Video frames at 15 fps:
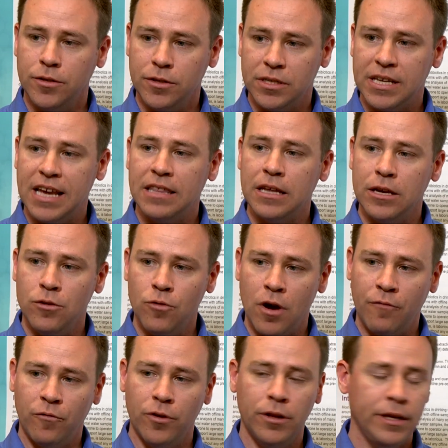to say that you
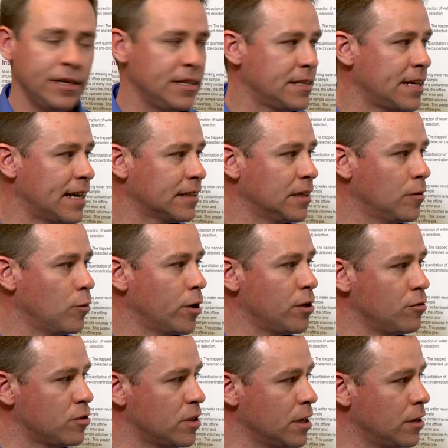have really detected
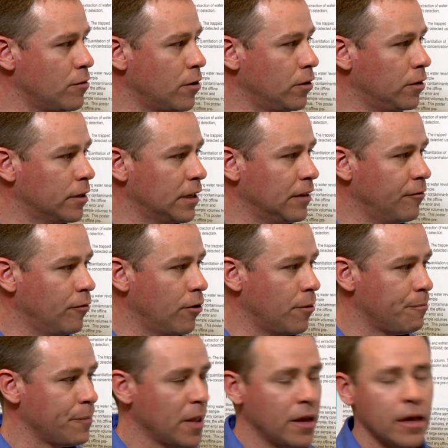what you think you are looking for.